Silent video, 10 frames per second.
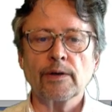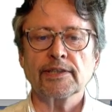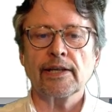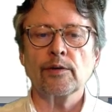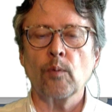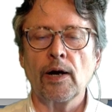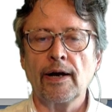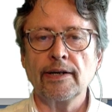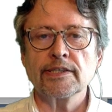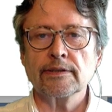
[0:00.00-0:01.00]
because
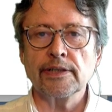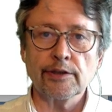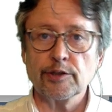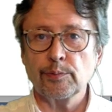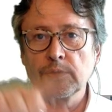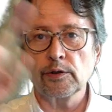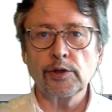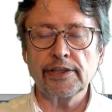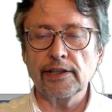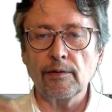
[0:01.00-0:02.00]
otherwise Linux will
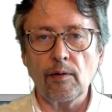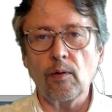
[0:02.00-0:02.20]
look in